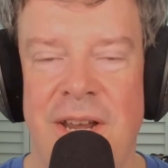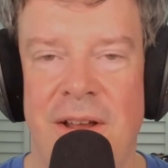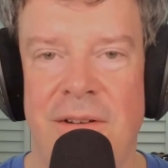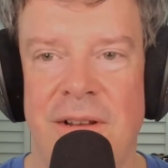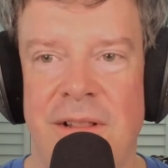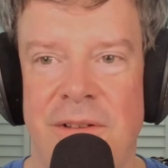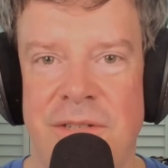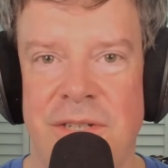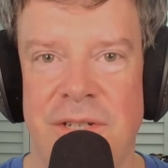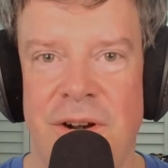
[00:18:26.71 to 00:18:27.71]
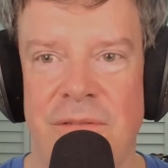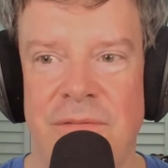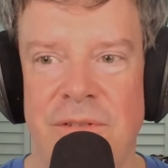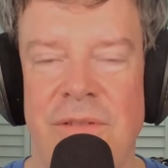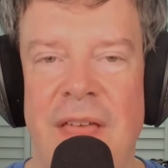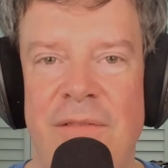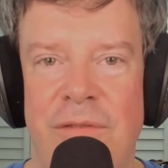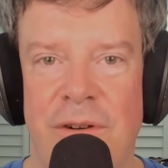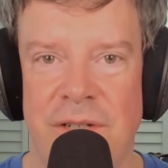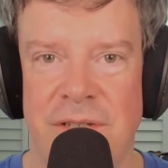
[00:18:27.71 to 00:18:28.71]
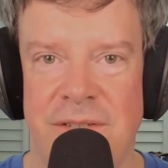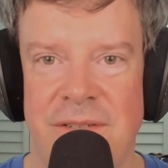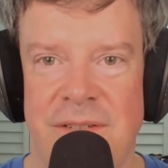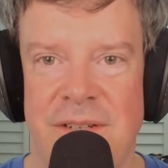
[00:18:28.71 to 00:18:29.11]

down to close to zero? Do that first.